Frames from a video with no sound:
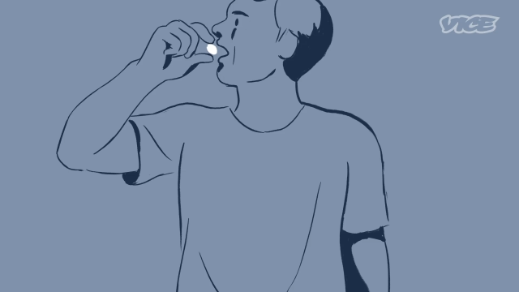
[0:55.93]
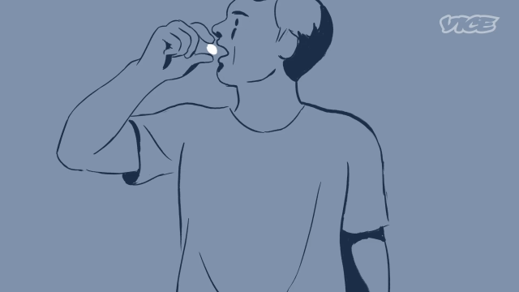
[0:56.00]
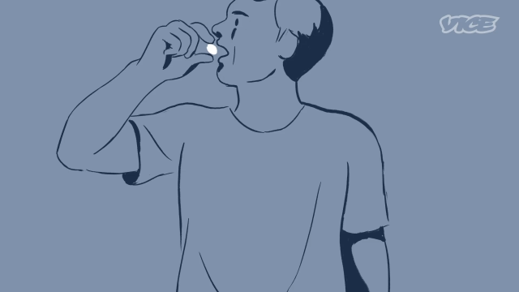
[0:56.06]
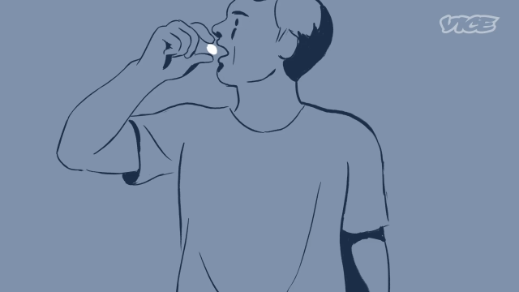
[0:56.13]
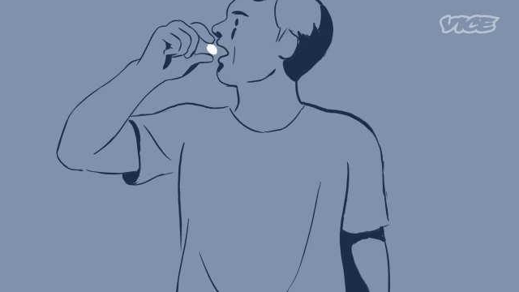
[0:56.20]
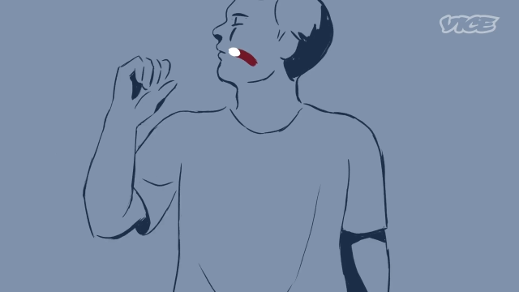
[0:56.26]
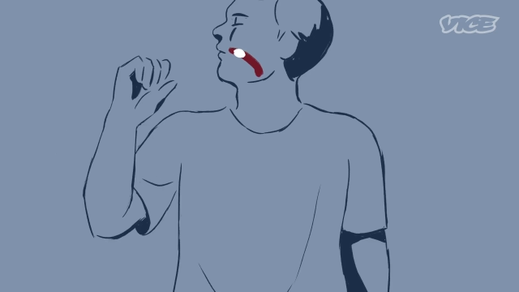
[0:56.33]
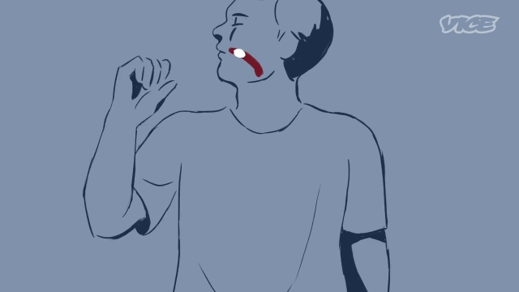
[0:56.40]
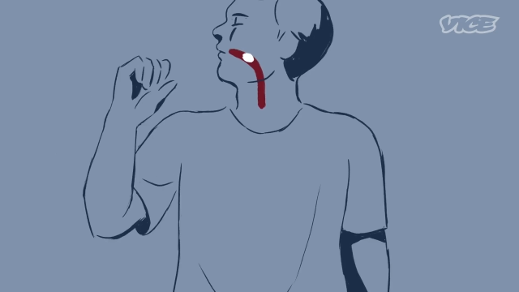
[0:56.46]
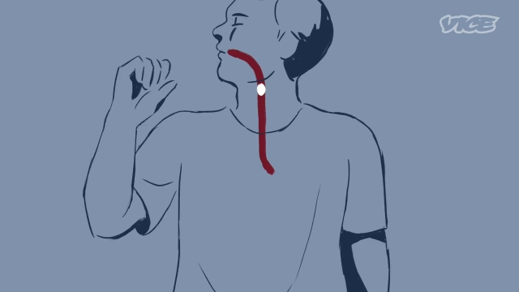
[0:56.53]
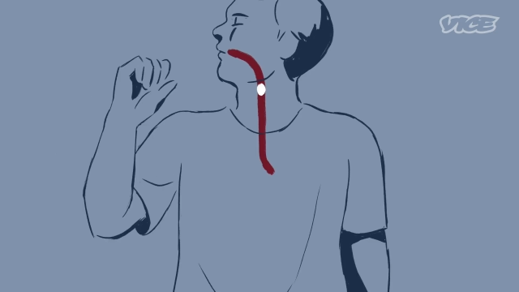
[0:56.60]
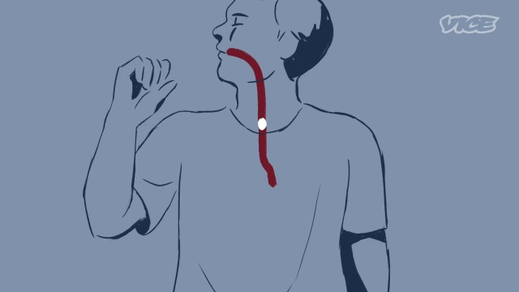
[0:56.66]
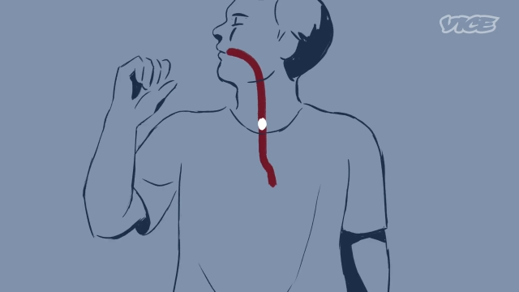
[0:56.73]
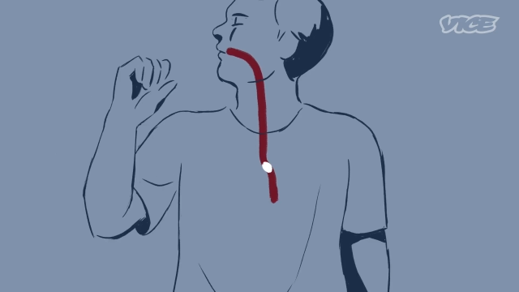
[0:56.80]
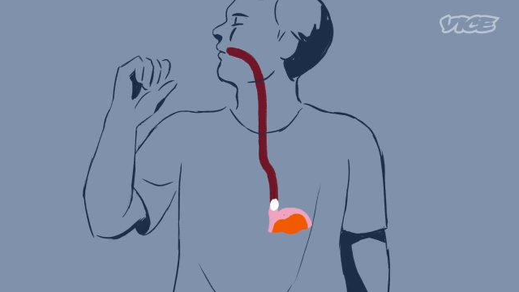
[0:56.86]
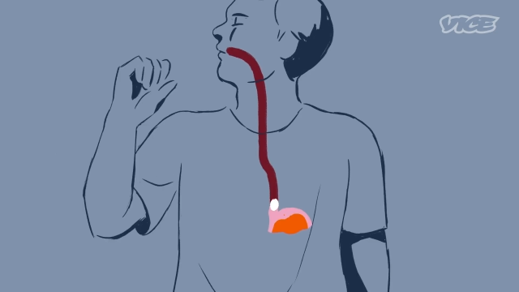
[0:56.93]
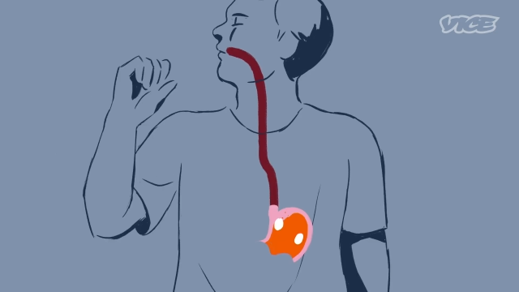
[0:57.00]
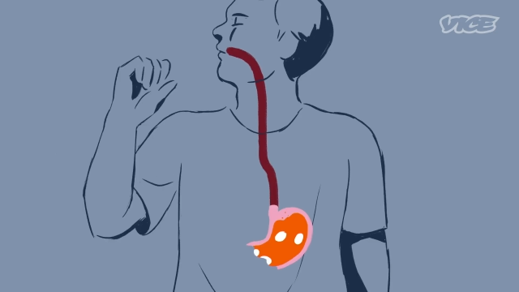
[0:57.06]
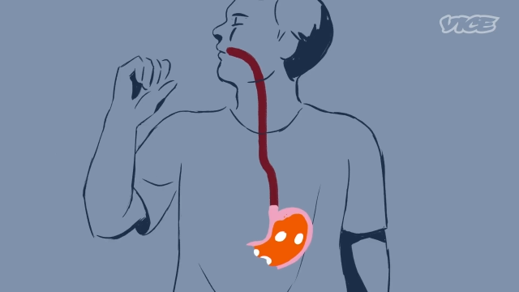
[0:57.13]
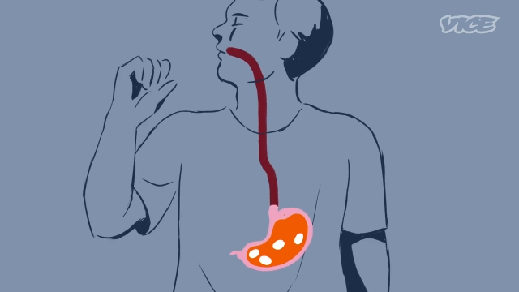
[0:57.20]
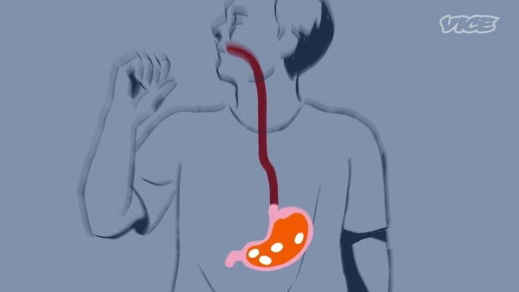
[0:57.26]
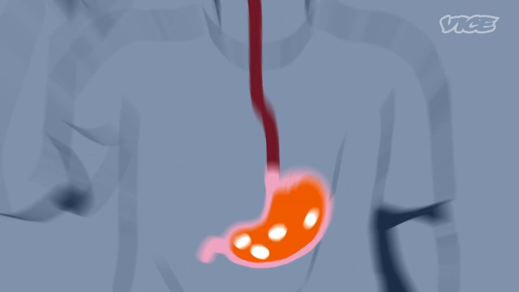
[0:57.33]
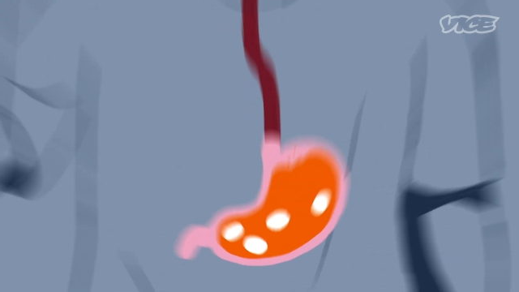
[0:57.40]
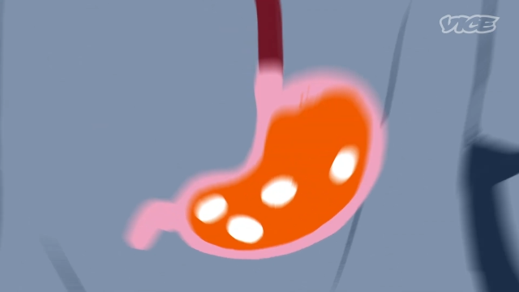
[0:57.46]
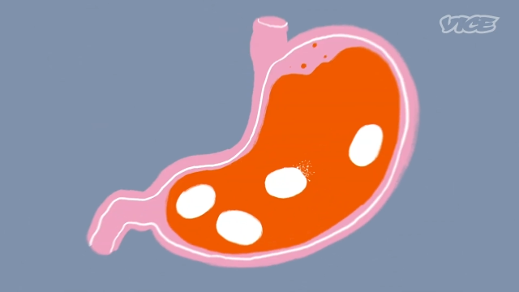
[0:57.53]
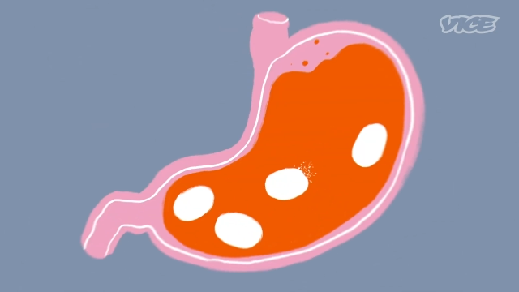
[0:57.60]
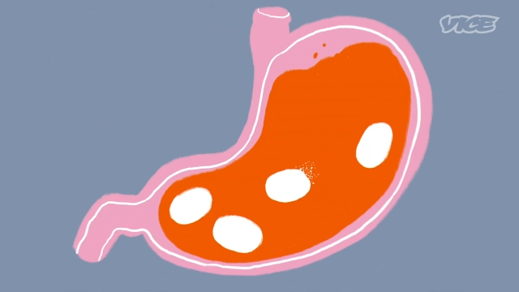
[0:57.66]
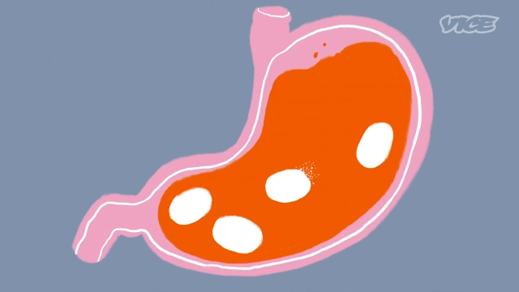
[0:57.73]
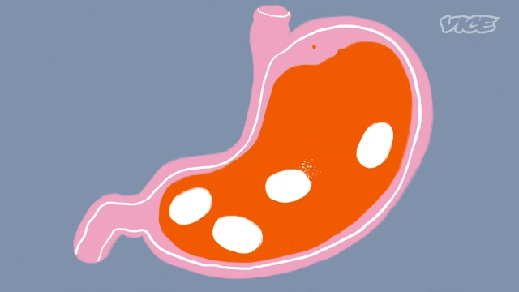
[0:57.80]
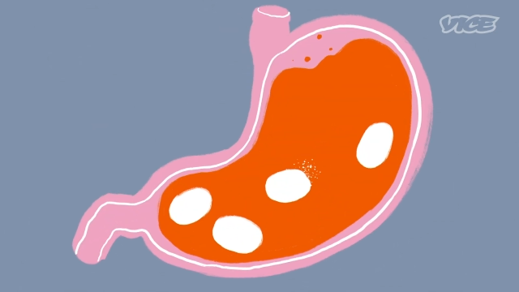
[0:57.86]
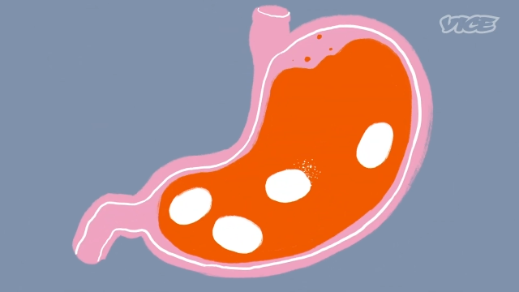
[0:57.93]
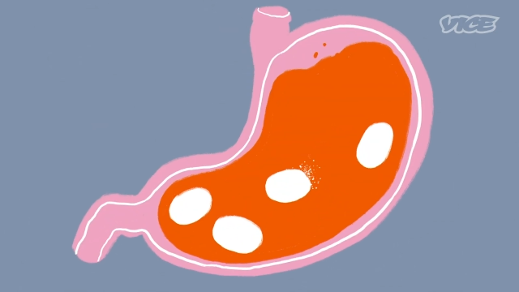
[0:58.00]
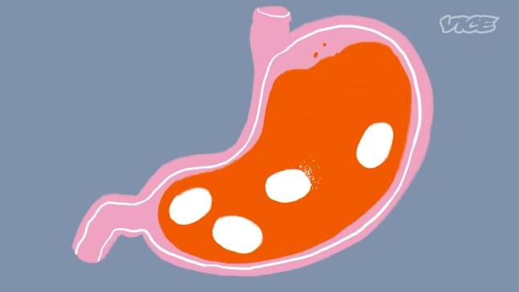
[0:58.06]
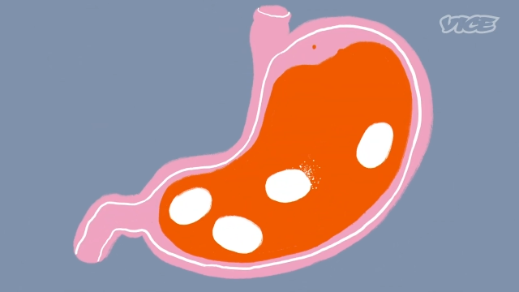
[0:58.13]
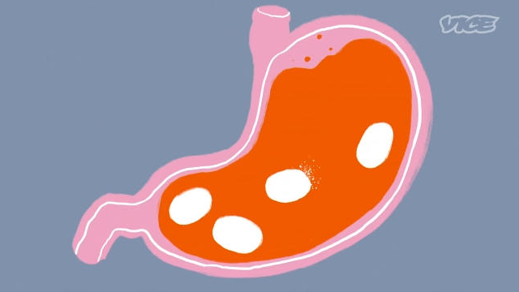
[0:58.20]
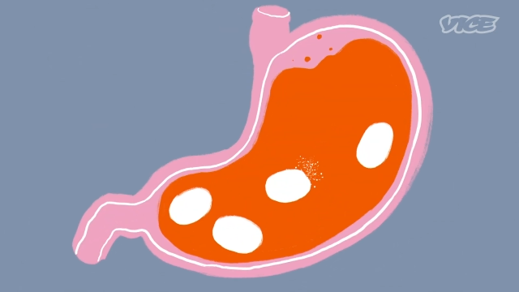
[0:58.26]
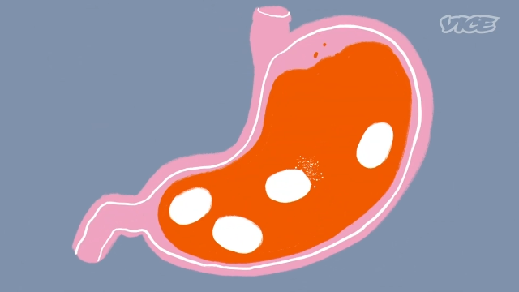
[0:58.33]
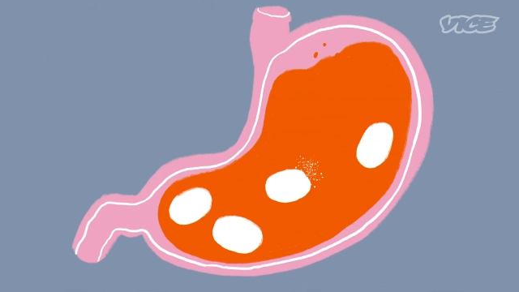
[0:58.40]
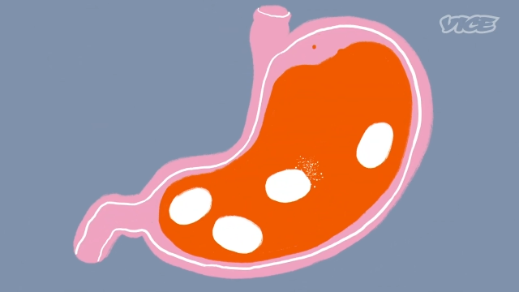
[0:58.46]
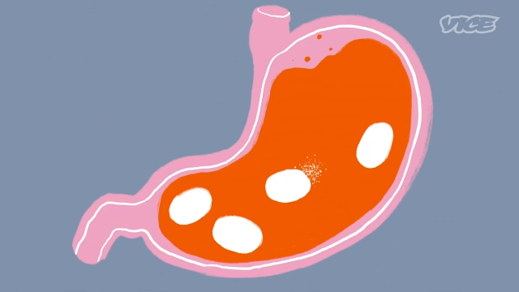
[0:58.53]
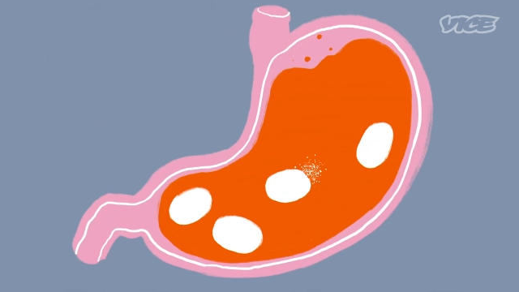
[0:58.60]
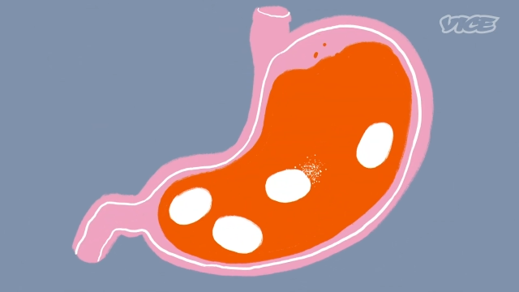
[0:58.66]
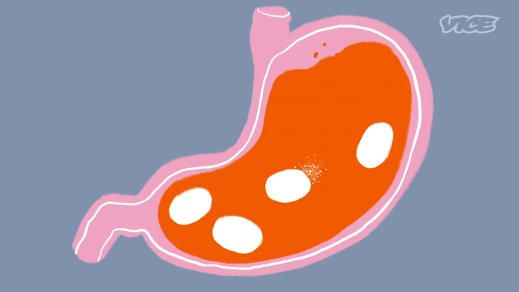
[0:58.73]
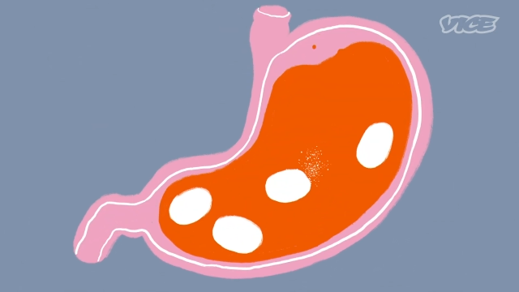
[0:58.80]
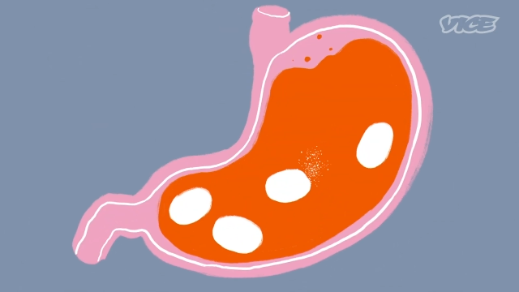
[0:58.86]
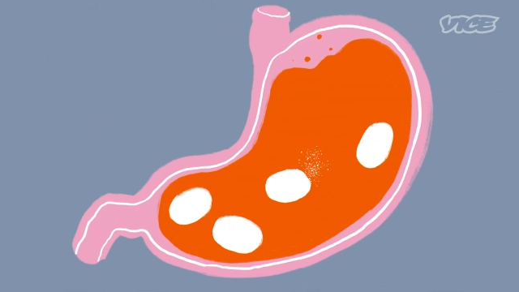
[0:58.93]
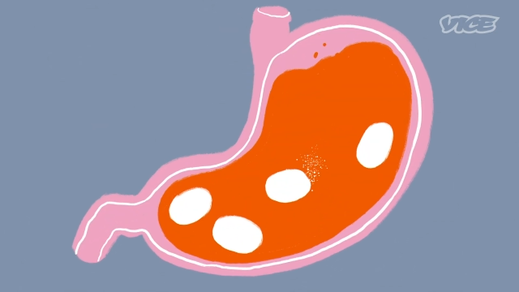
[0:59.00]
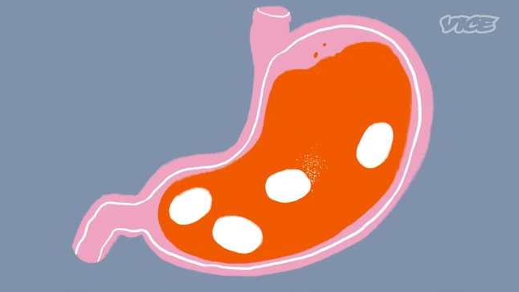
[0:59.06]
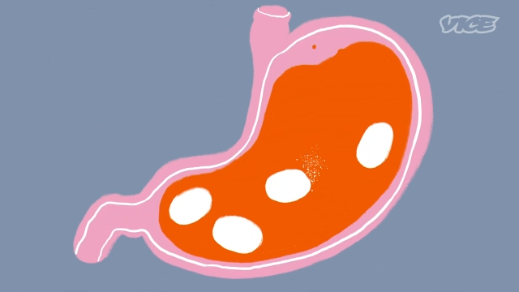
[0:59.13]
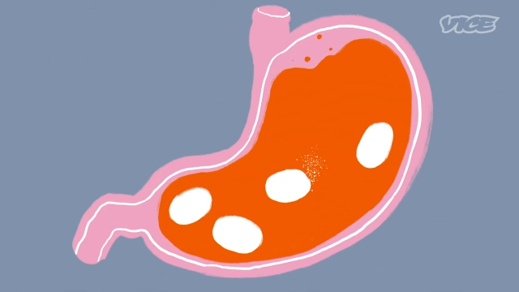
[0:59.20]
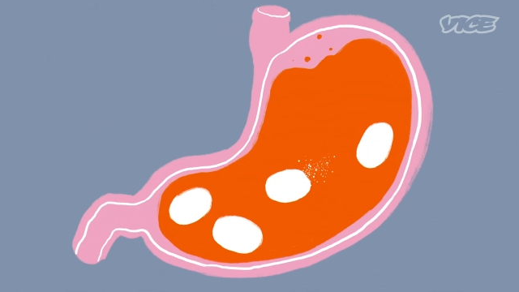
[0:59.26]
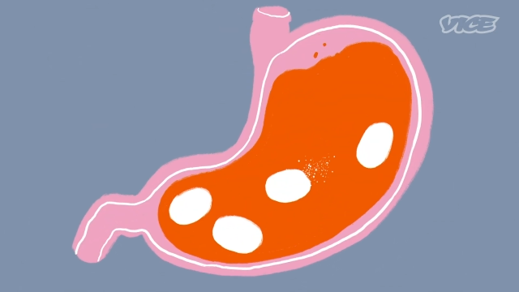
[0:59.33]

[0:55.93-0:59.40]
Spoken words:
[unreadable: no face in view]